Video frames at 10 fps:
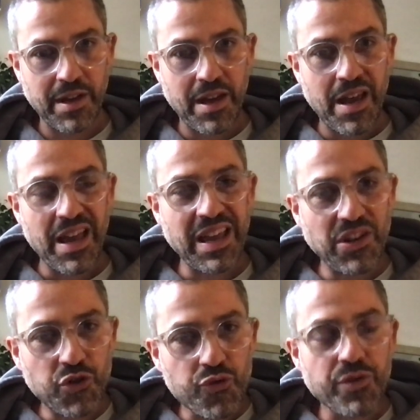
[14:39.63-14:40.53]

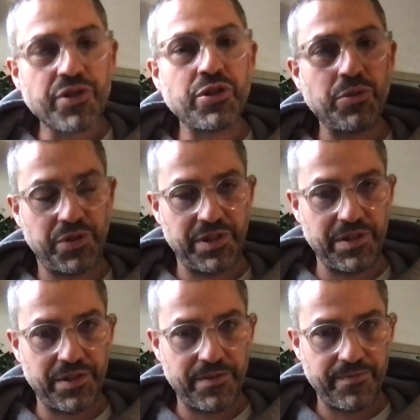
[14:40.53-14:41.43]
introduces
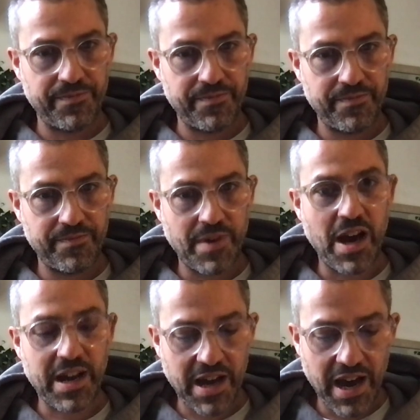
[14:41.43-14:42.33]
a
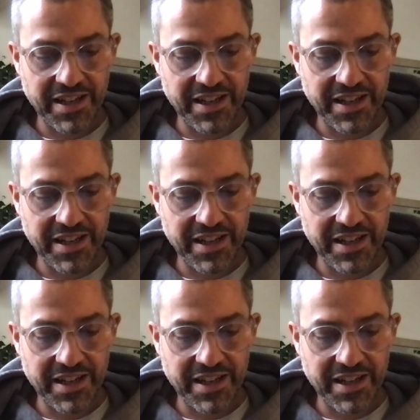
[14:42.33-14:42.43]
cut